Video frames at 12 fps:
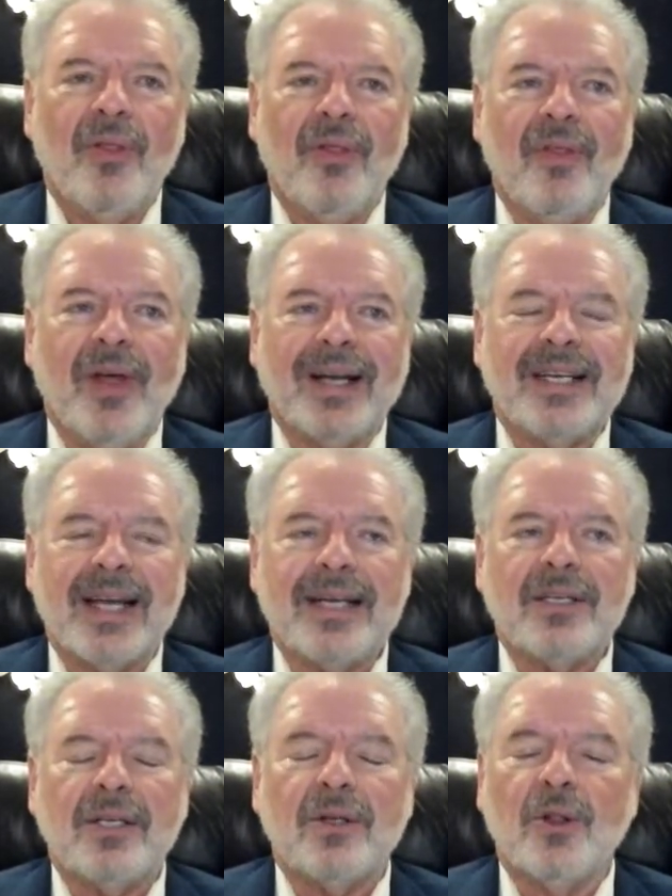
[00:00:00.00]
they
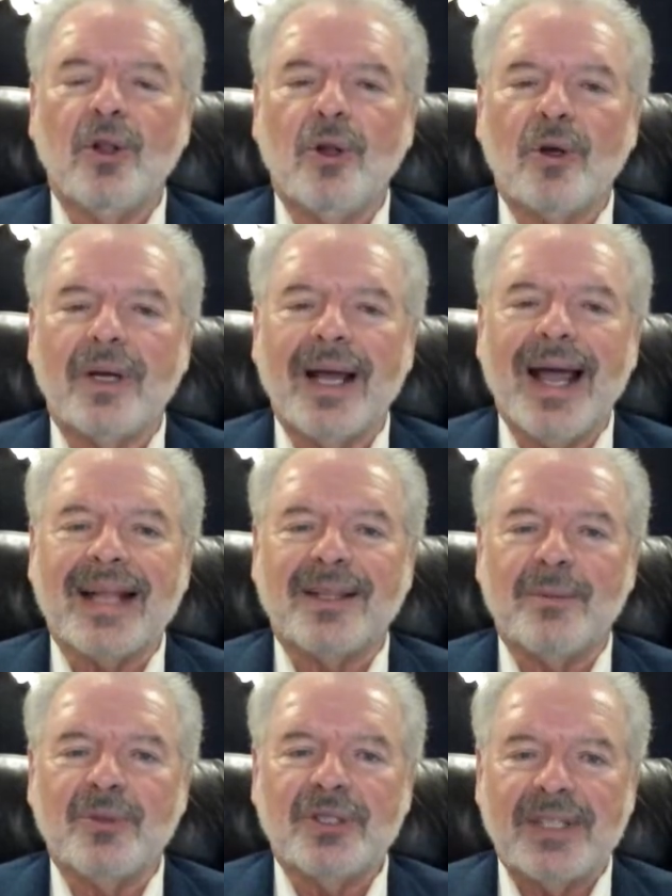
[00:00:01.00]
tend to look at
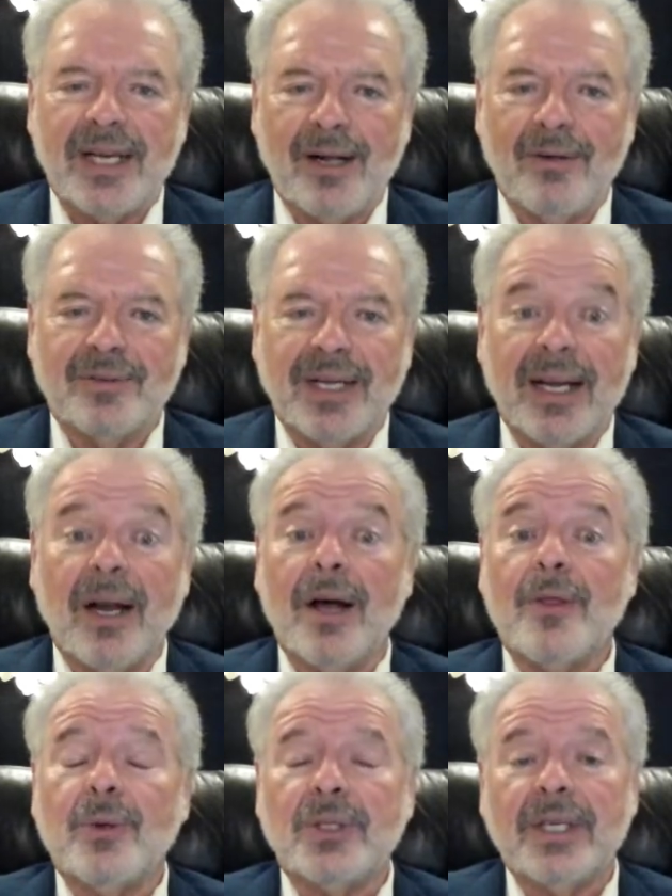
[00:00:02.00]
themselves, and
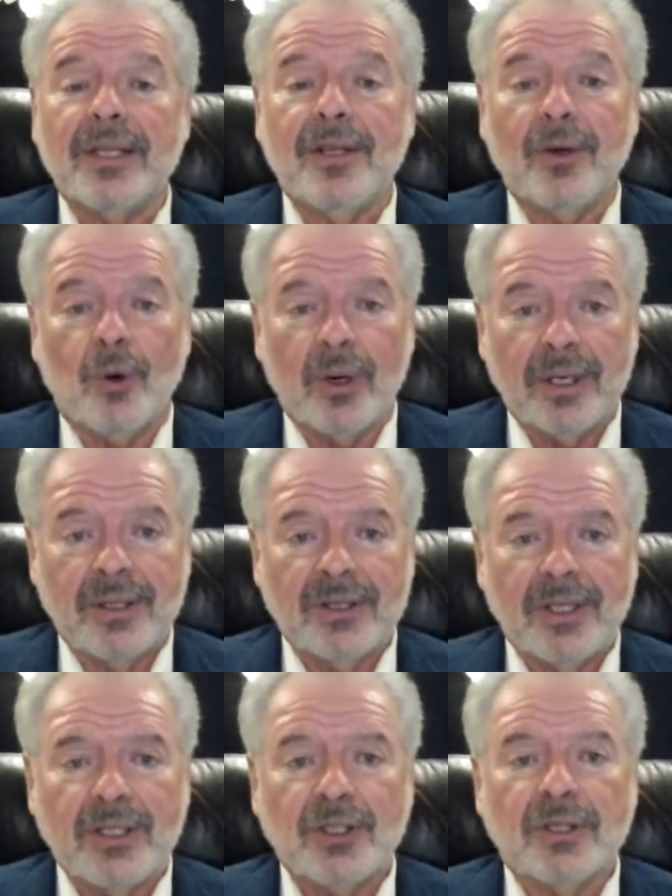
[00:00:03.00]
others in their
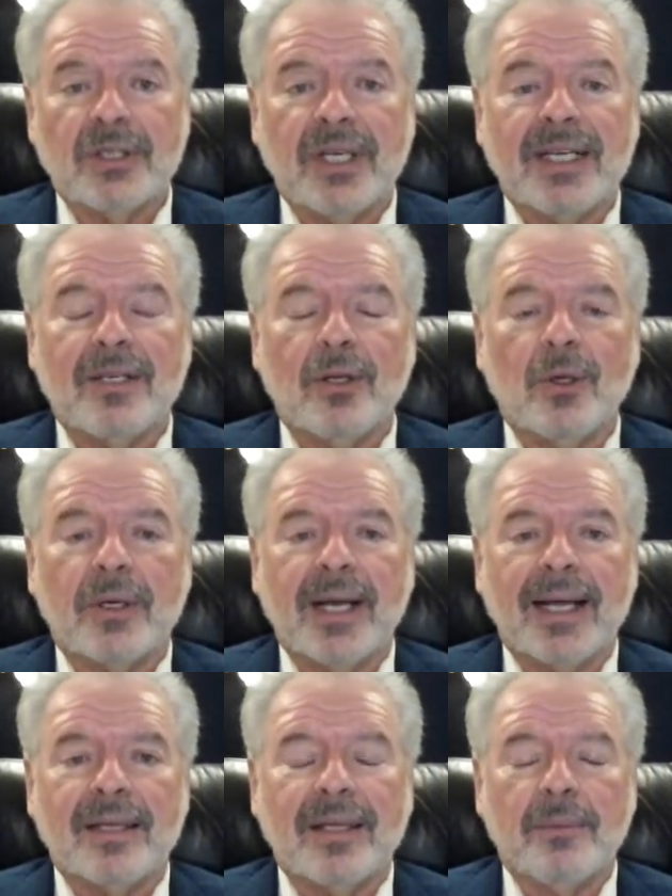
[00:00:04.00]
organizations tend to look
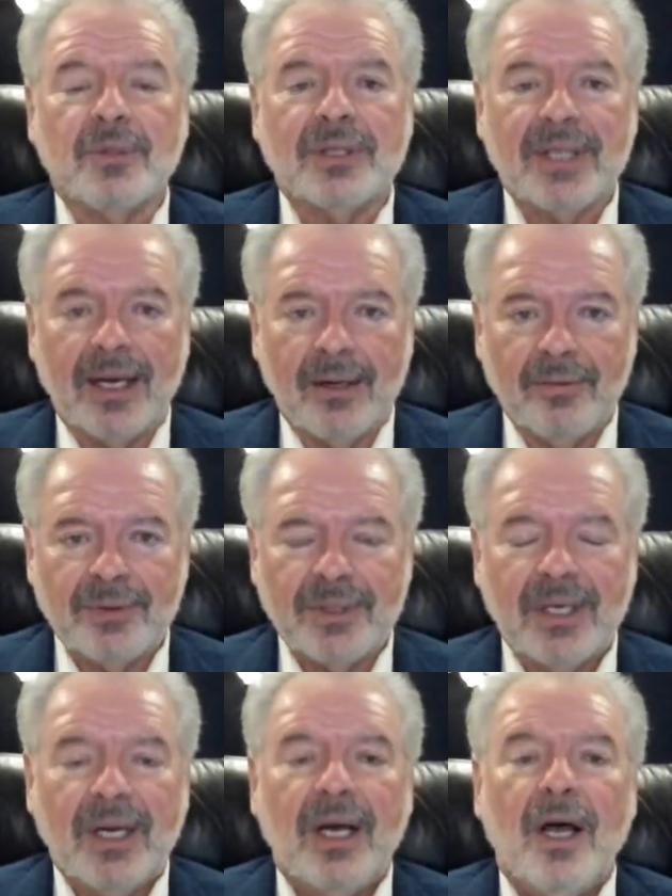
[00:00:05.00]
at themselves
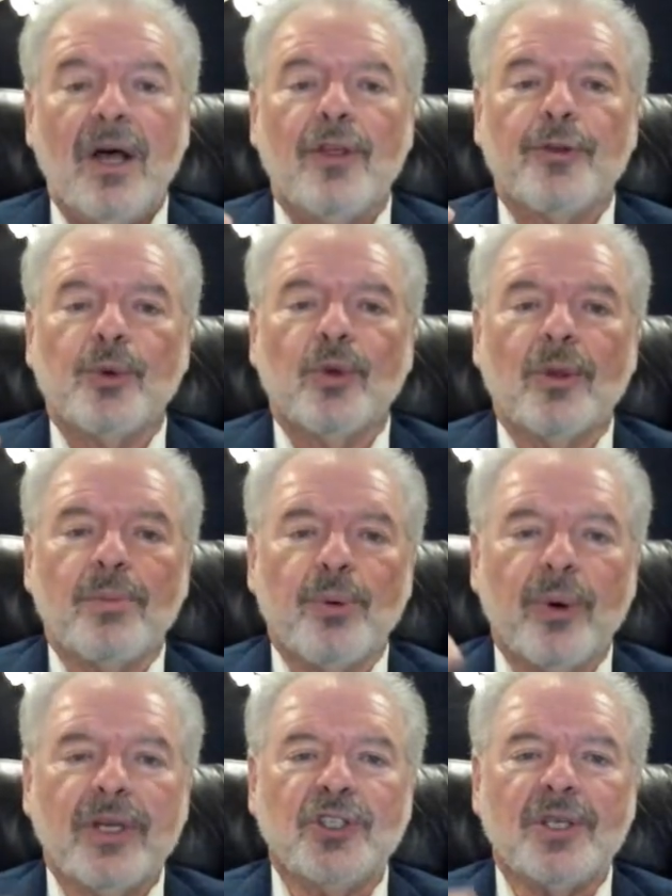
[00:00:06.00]
through the
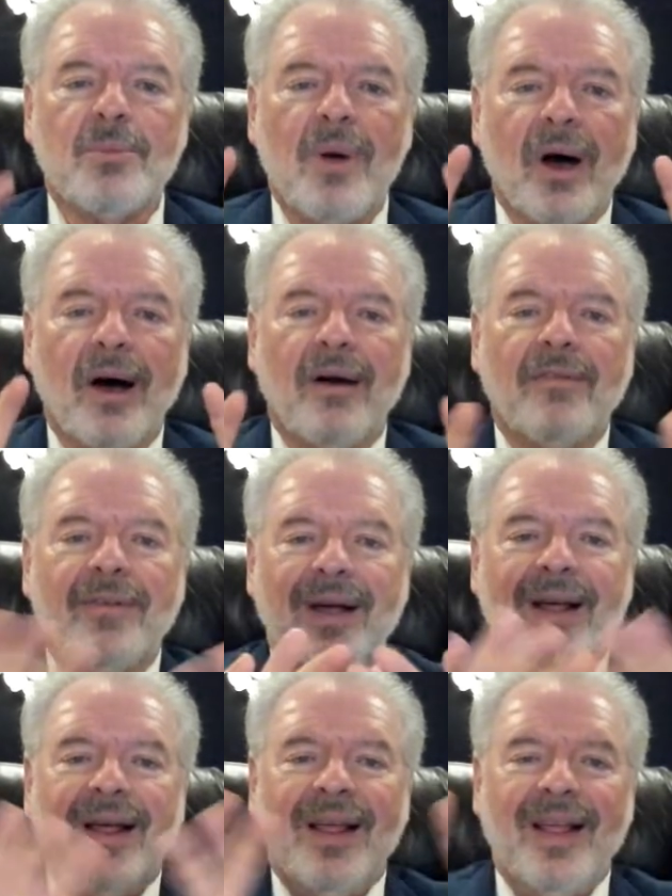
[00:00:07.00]
prism of
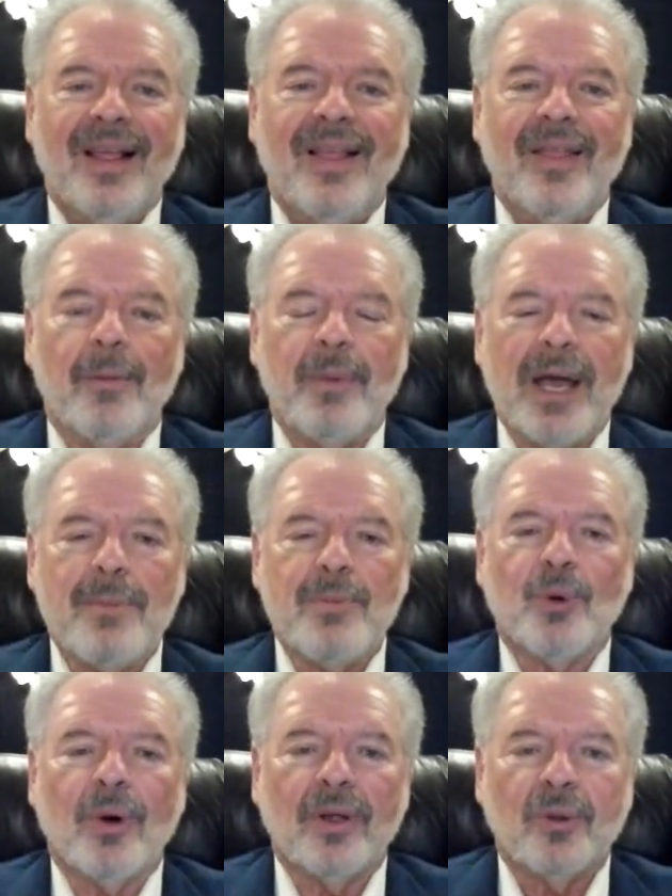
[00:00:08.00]
the
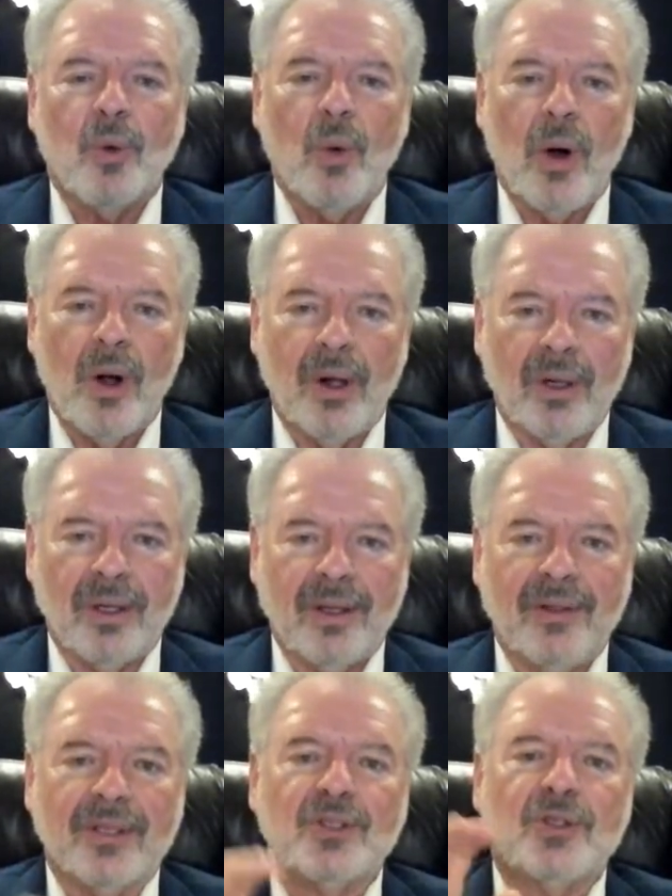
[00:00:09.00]
paper on the wall,
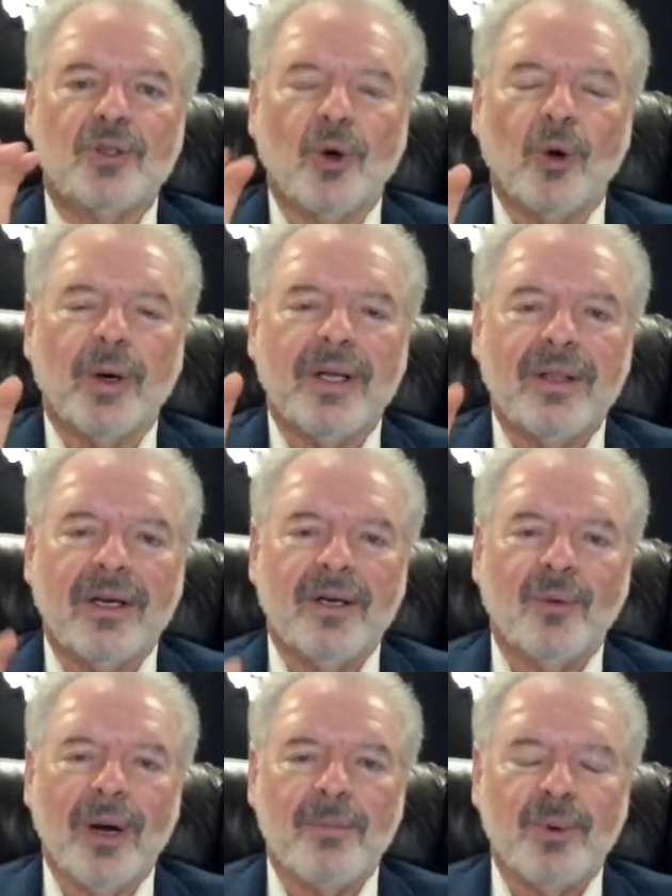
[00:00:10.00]
the story that it
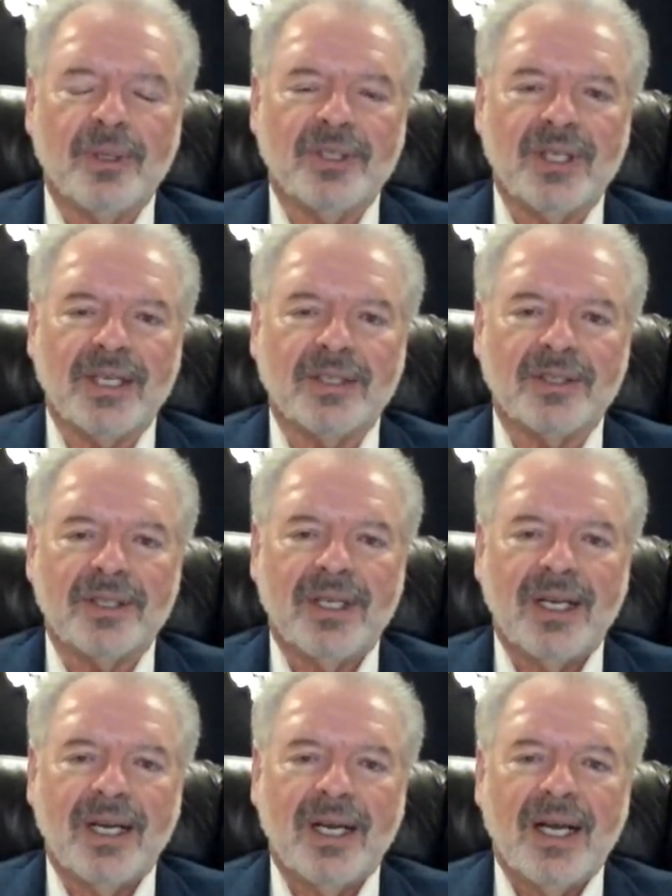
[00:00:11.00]
represents.
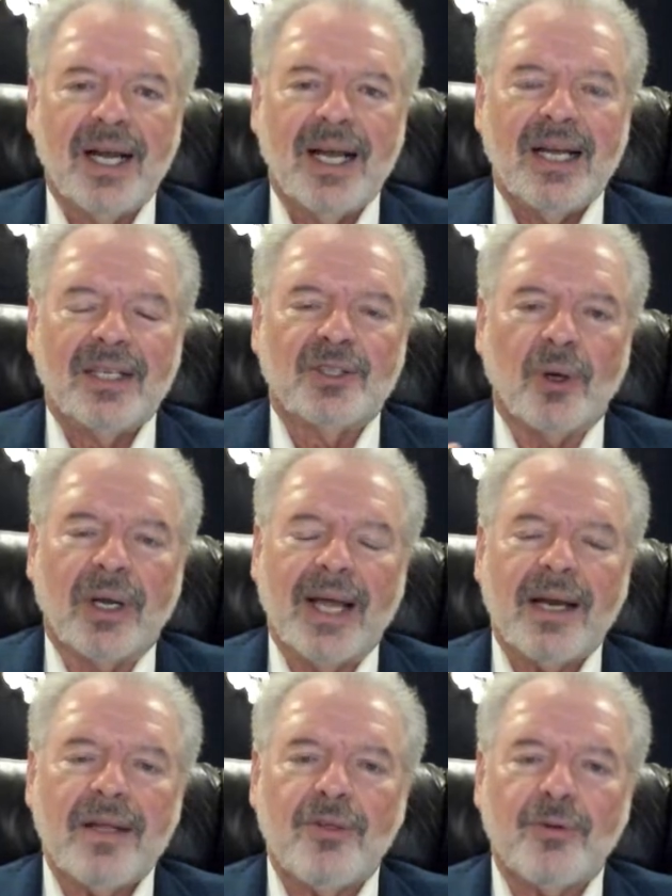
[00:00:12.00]
So
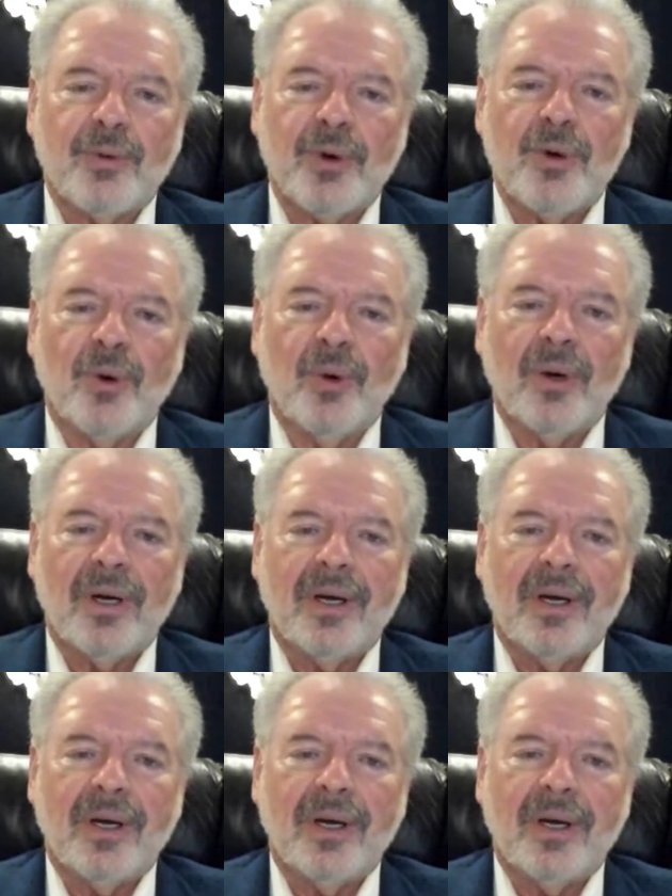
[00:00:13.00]
getting through